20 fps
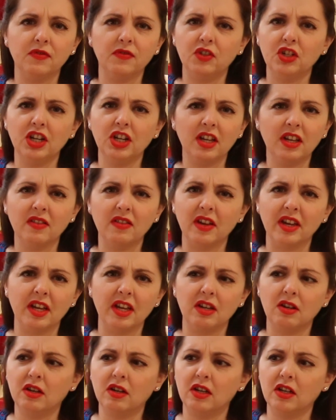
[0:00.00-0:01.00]
of chicken,
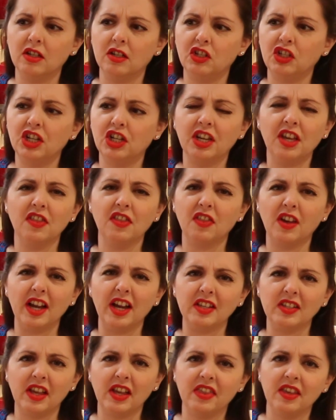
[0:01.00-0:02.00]
like chicken
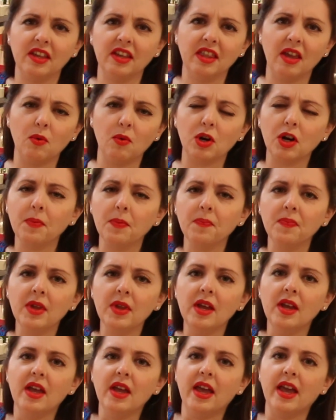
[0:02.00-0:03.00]
thighs I think they were,
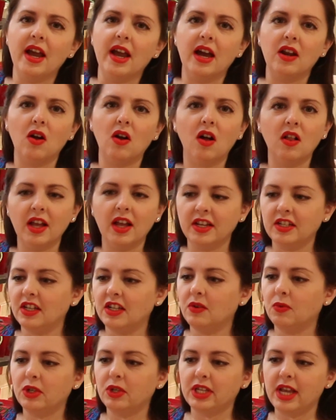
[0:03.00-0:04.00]
and all I
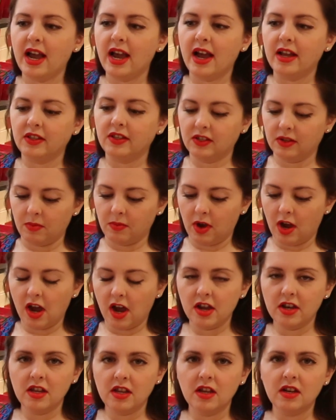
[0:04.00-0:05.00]
did was add some
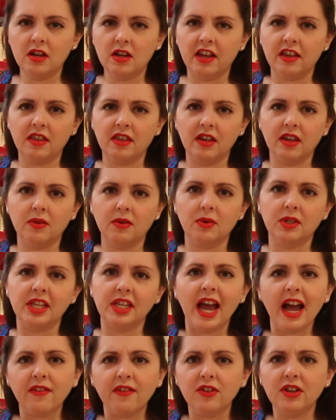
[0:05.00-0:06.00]
onion. I think it was
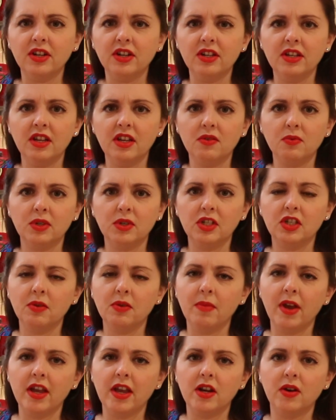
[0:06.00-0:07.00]
half an onion, 1
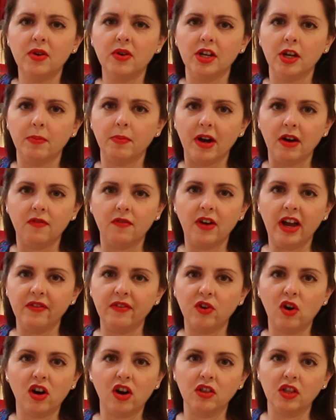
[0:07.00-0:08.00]
tomato, and about
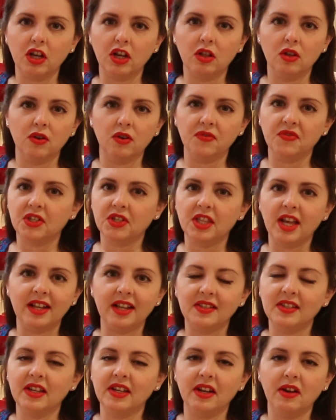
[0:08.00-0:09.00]
5 garlic cloves.
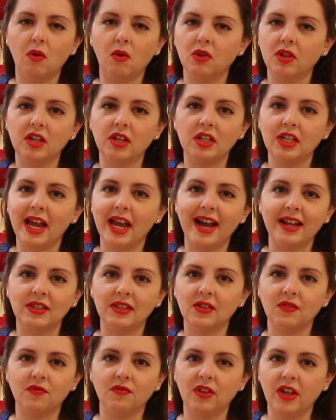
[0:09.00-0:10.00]
That's it, only to
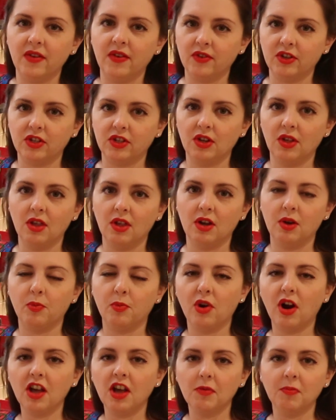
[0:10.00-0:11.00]
add some flavor to the
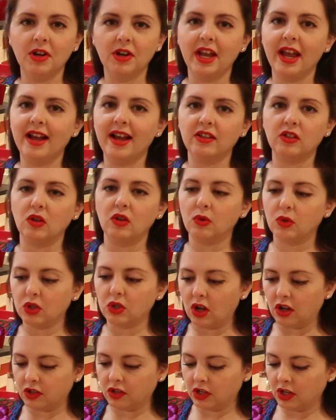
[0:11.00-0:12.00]
broth, but it has no
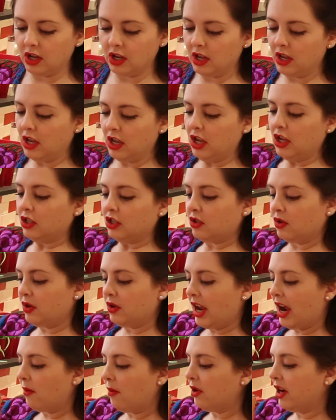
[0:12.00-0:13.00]
salt. So
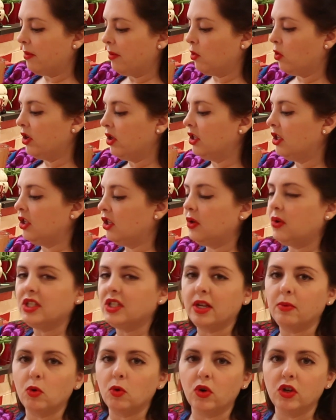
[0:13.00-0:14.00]
now what I'm going to do
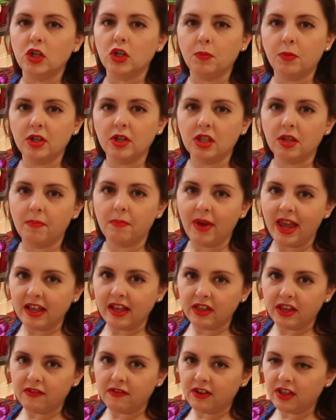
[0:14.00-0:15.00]
is I'm going to put the
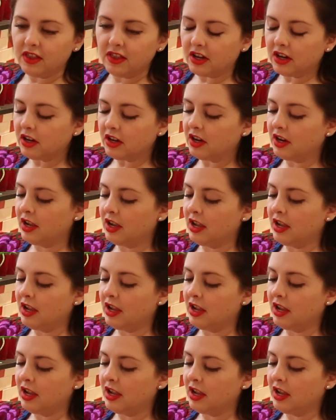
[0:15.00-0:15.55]
bay leaf in there,